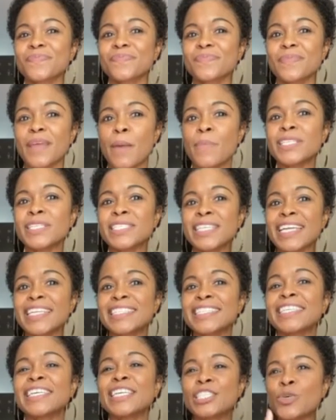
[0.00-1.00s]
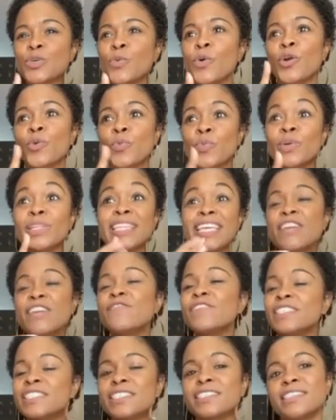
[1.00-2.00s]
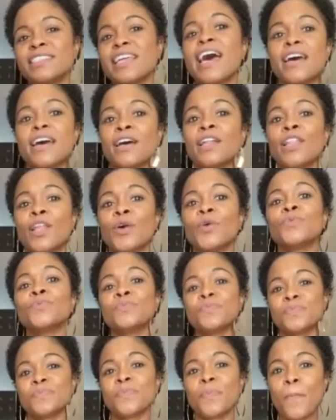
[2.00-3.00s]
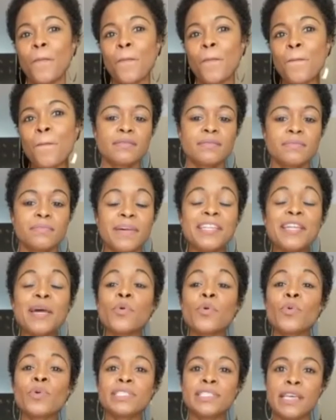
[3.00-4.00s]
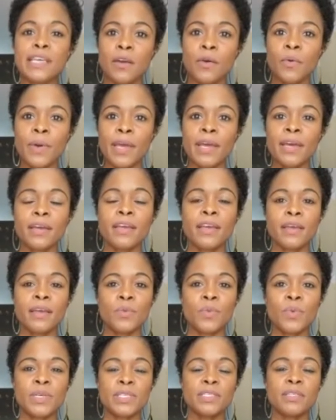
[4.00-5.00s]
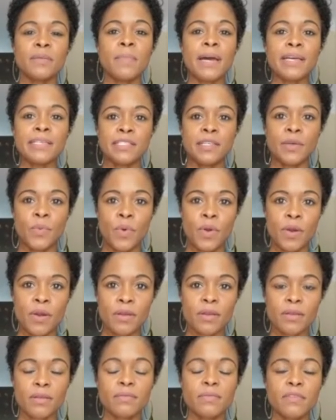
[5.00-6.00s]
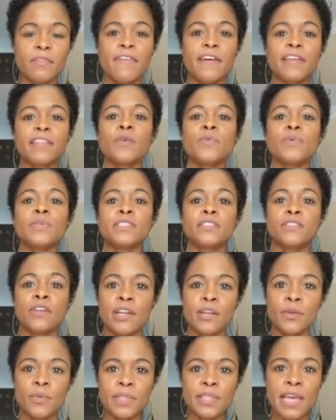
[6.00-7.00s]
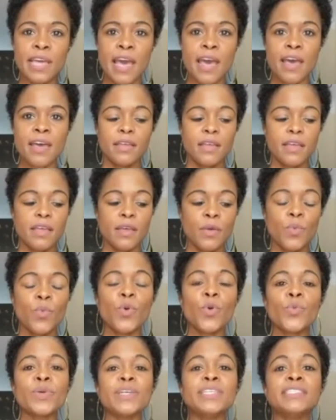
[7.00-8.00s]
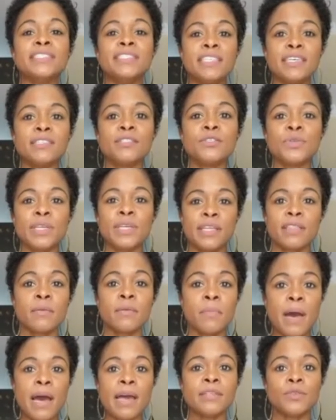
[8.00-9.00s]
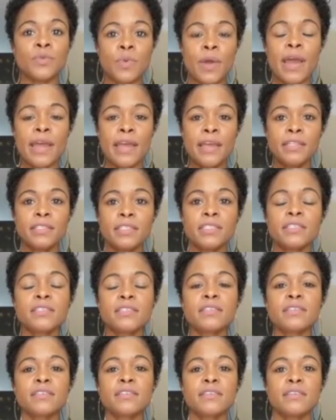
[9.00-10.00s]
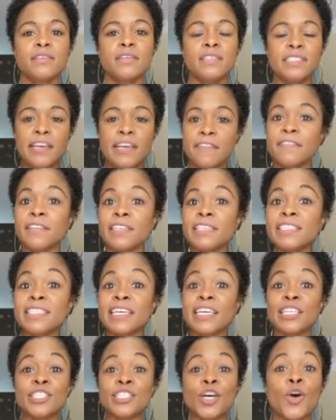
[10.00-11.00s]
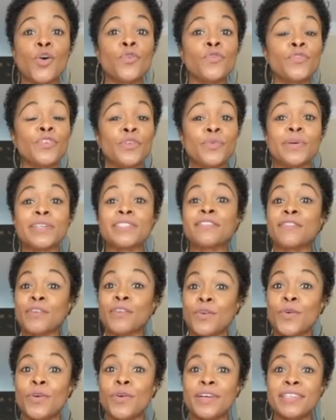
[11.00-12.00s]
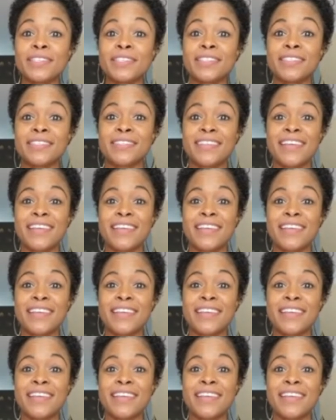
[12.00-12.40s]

I'm excited to get to work with even just that alone. My number one takeaway, again, was the mindset work. The fact that we started with that and what we did to get the mind right, it definitely set a tone for the rest of the course.